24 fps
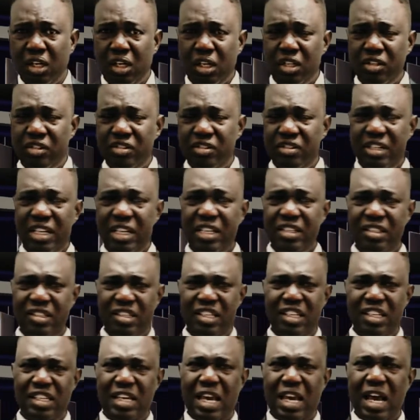
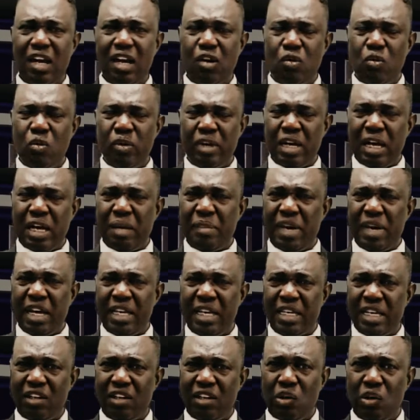Zeziga
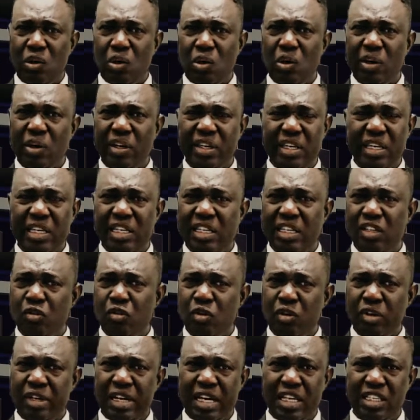konamaya, Lord, healing
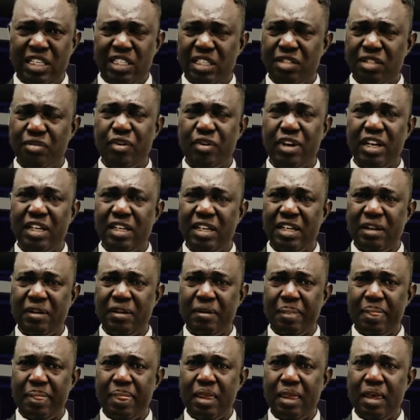on that chest right now.
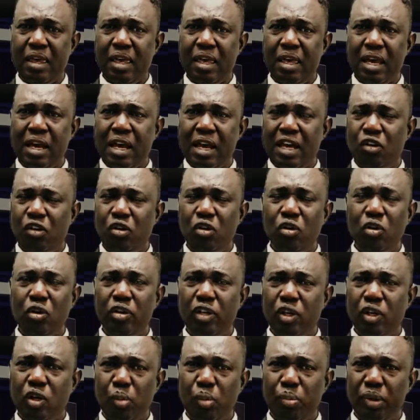I don't know the
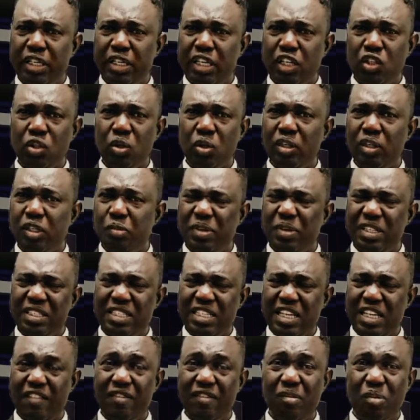complication this person is
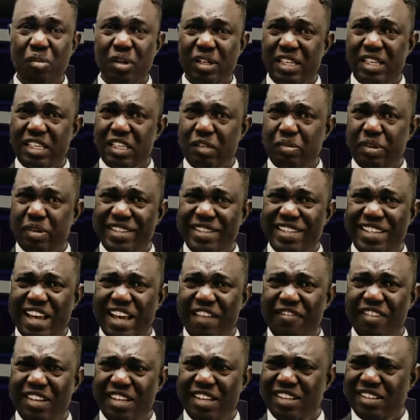having, but the person is
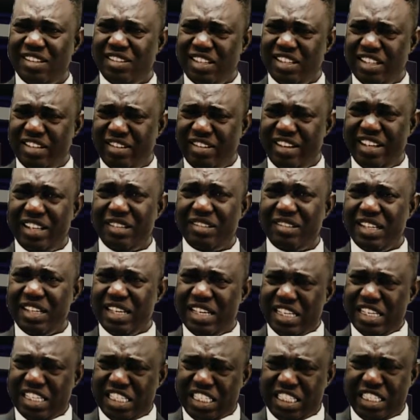having a, a real
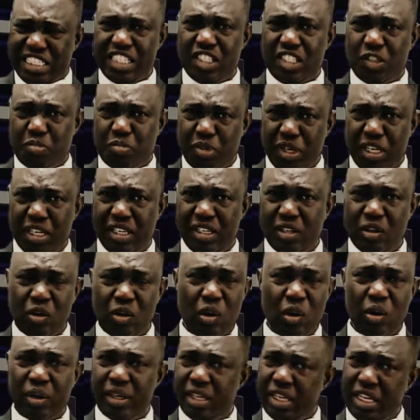chest pain.
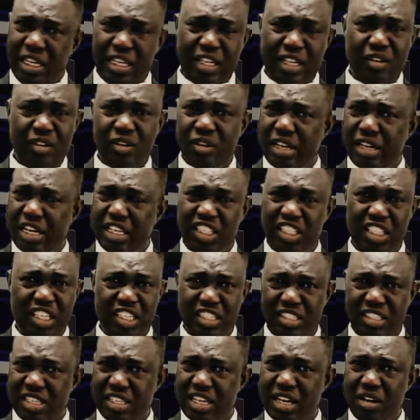Lord, healing on that
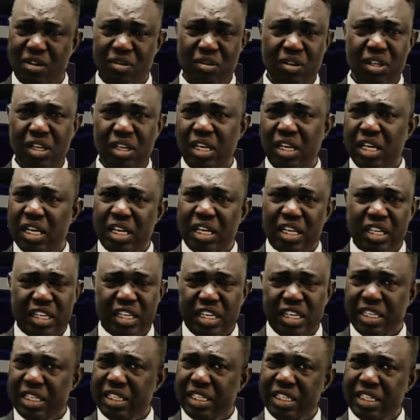chest now.
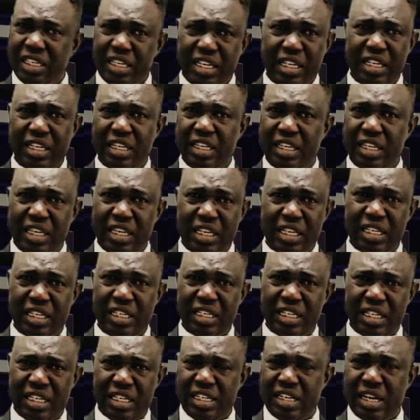Healing, healing, healing
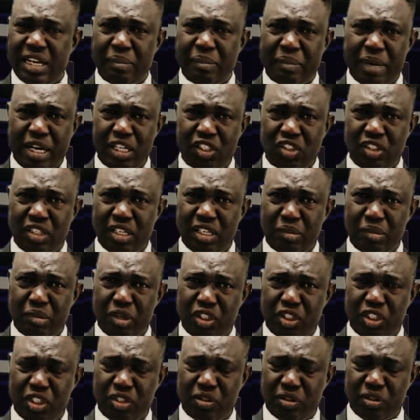in the mighty name of
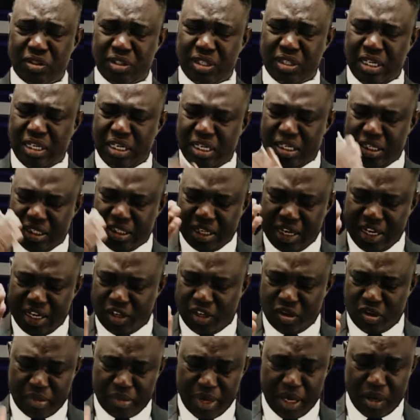Jesus. Thank
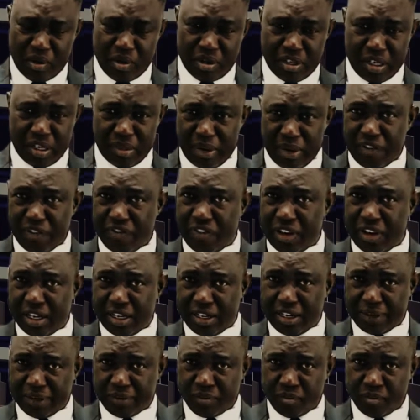you, my God and my Father.